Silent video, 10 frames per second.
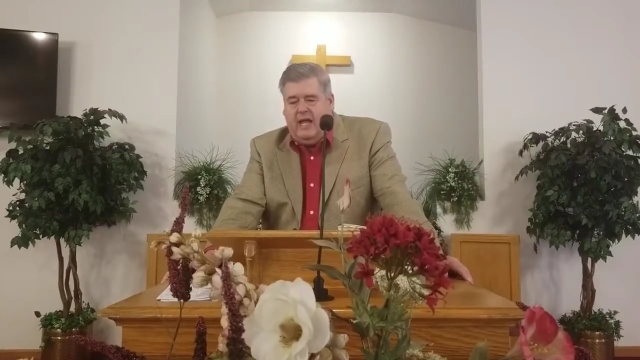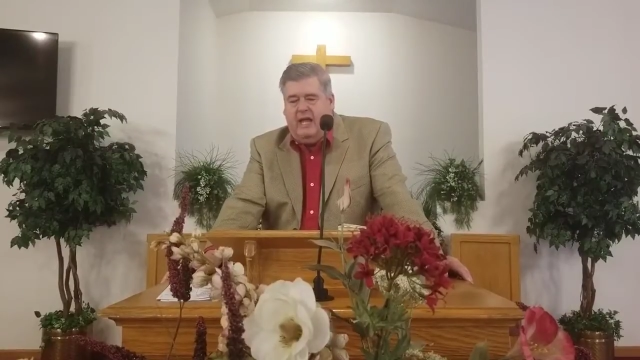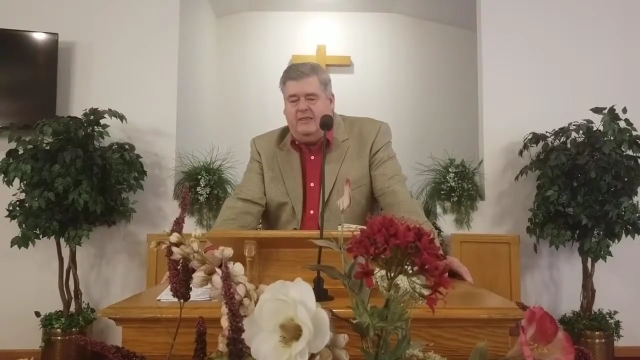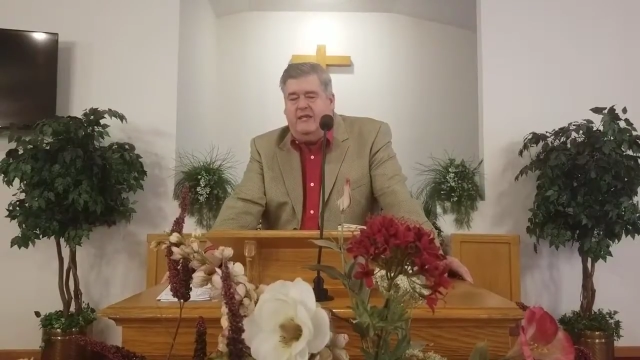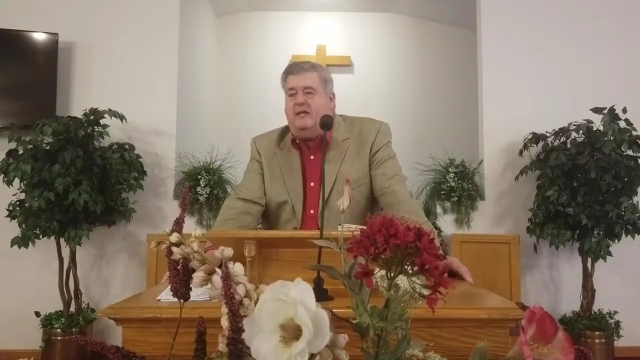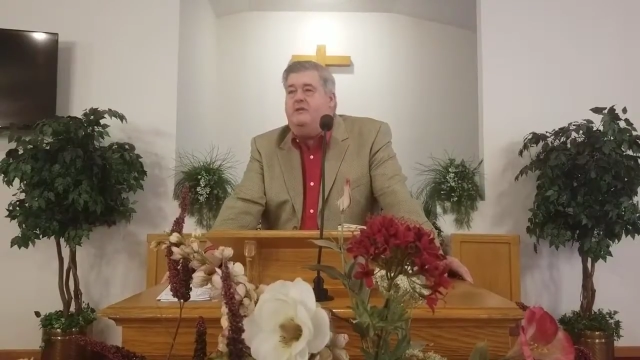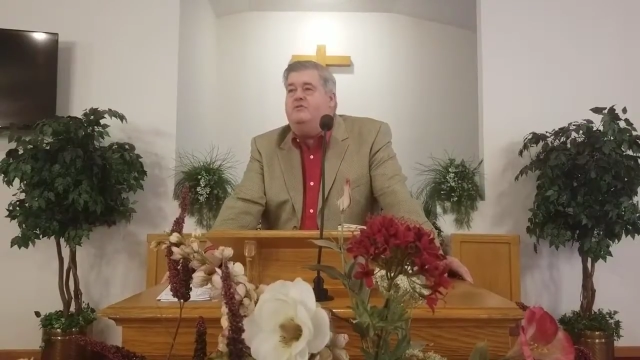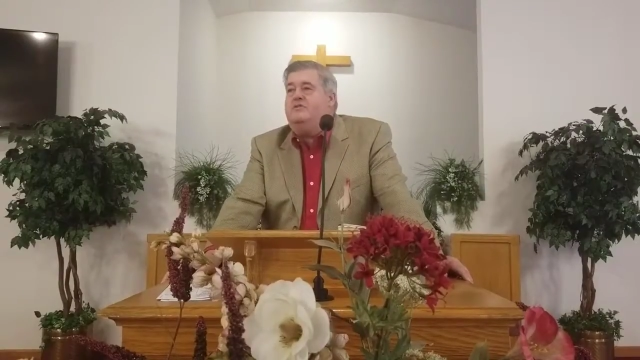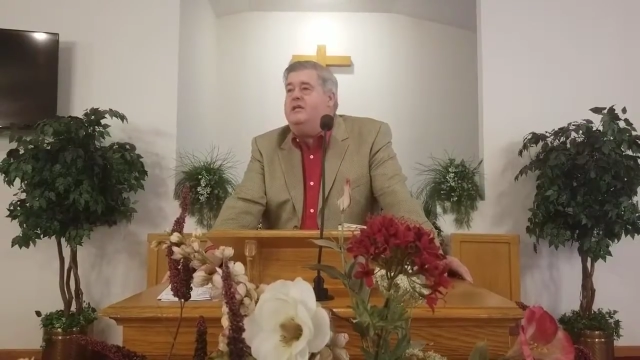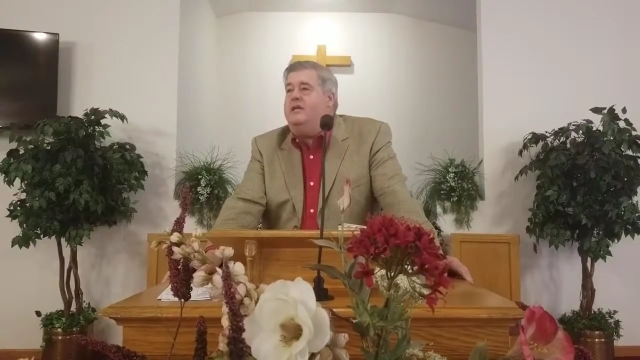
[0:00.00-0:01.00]
And then you
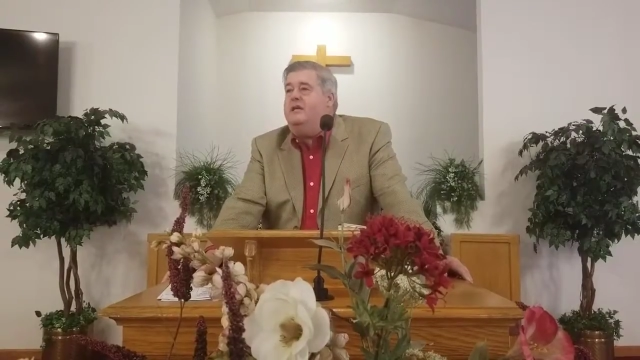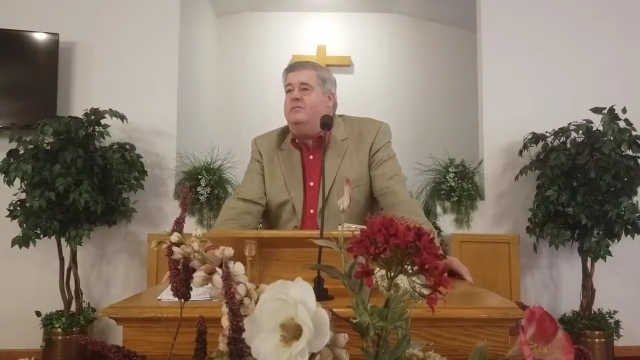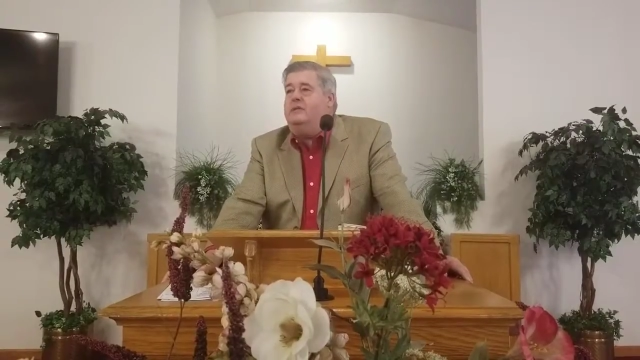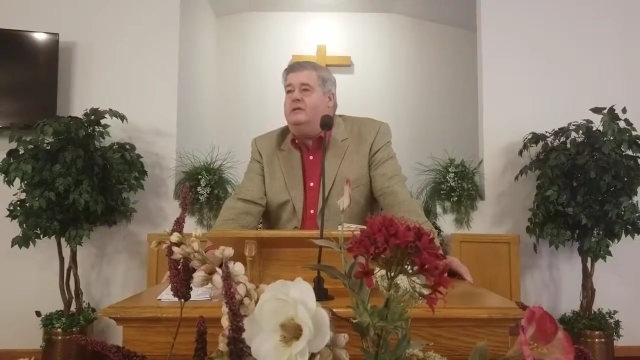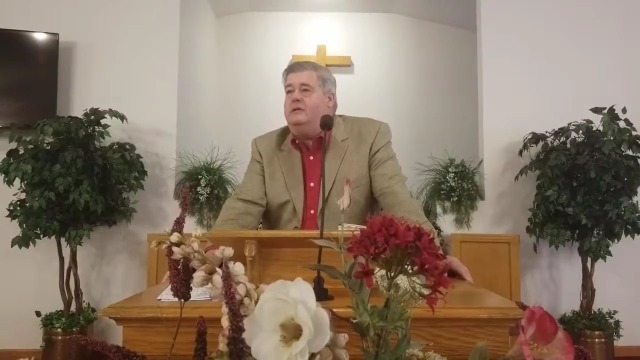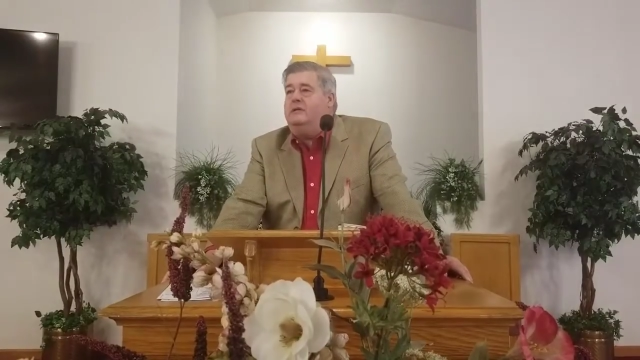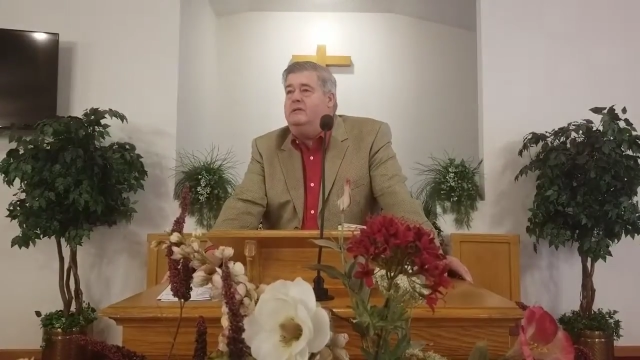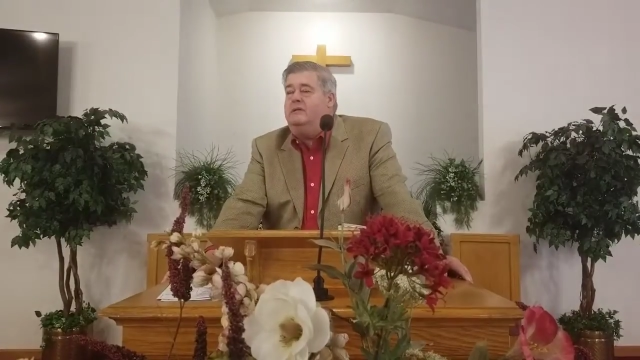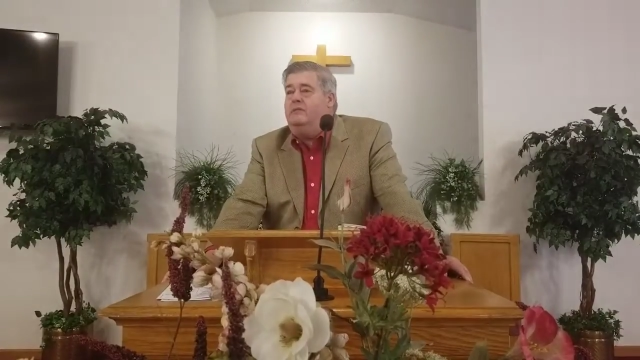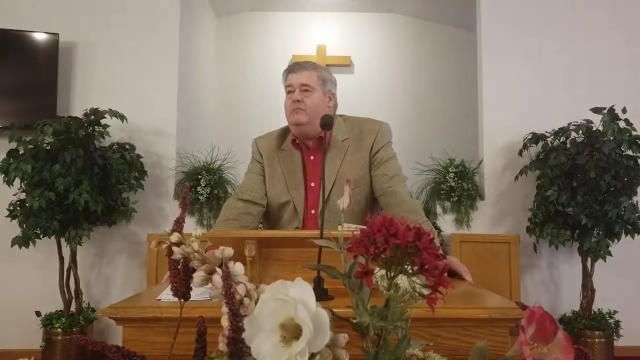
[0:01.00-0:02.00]
see him
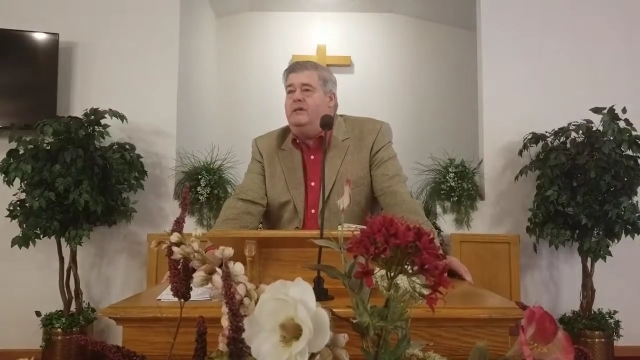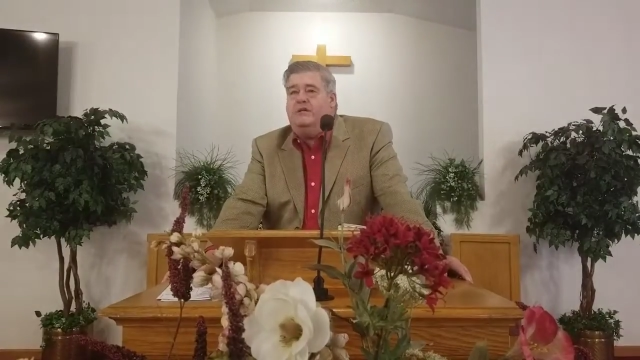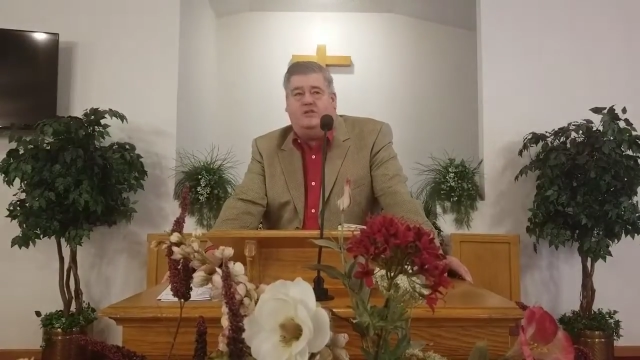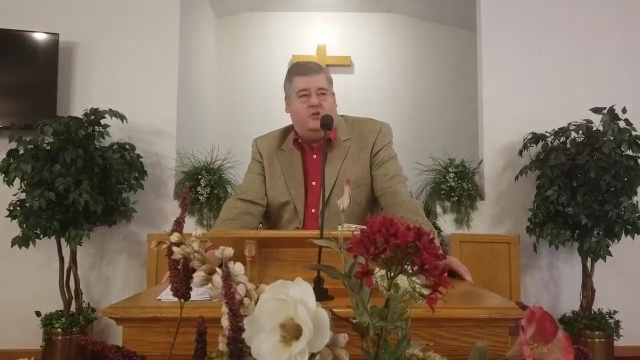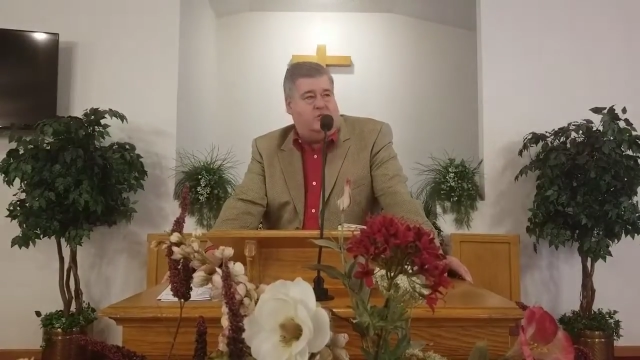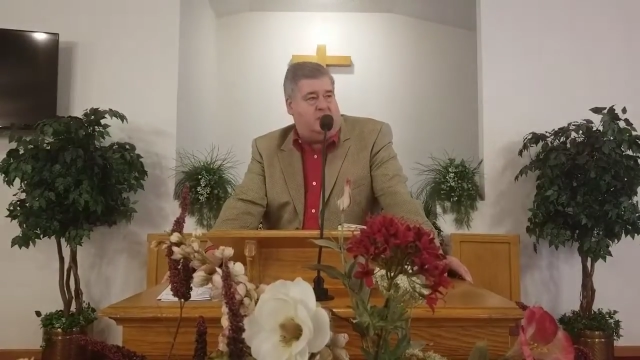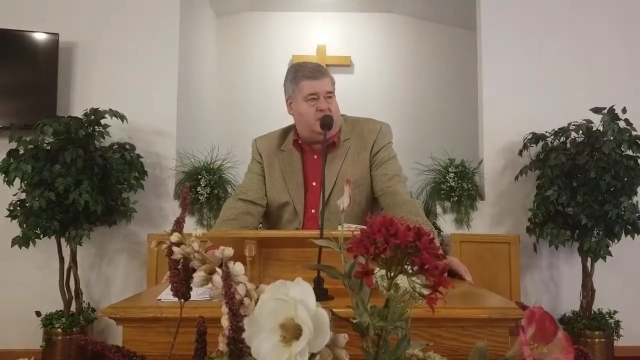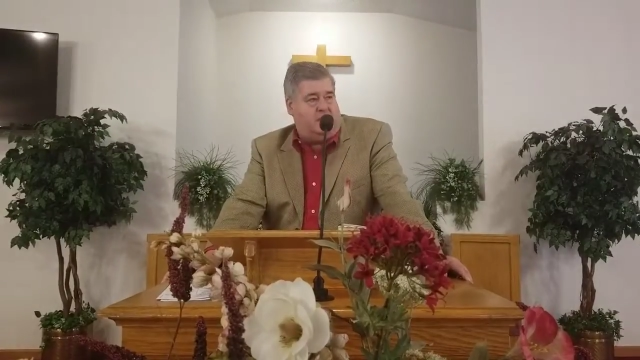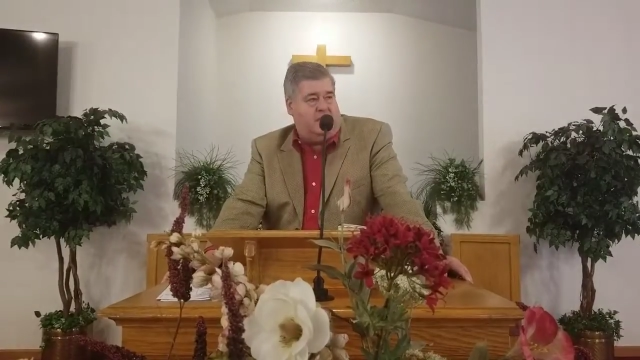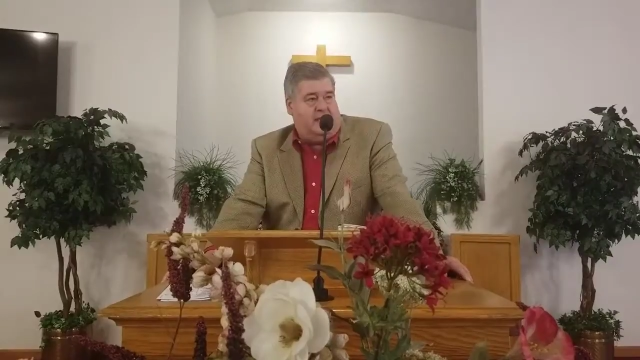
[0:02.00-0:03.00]
being sold
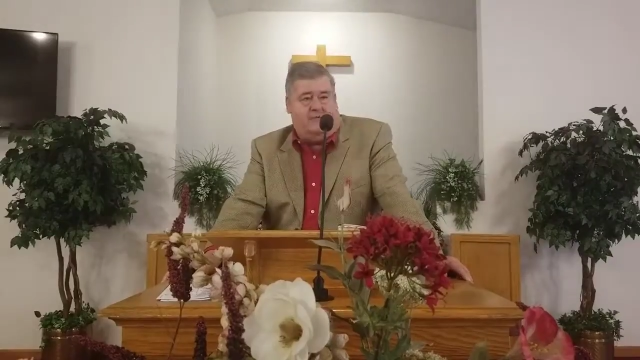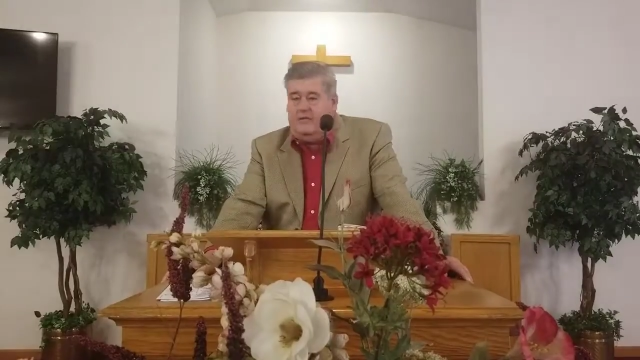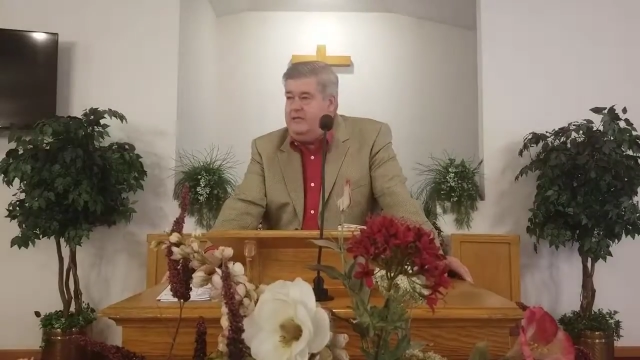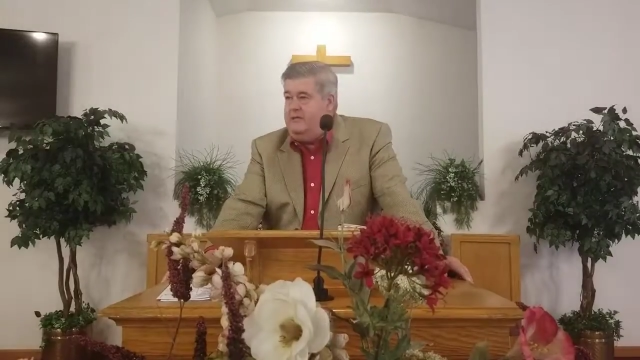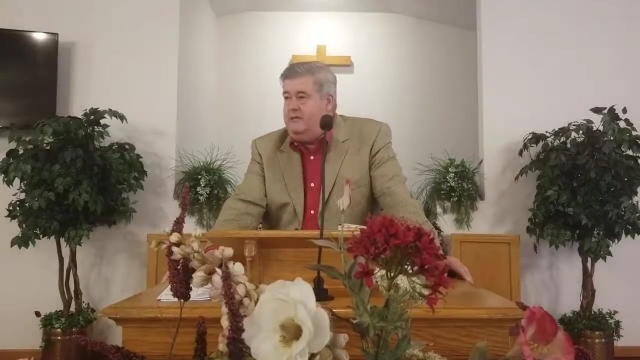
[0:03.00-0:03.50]
into slavery.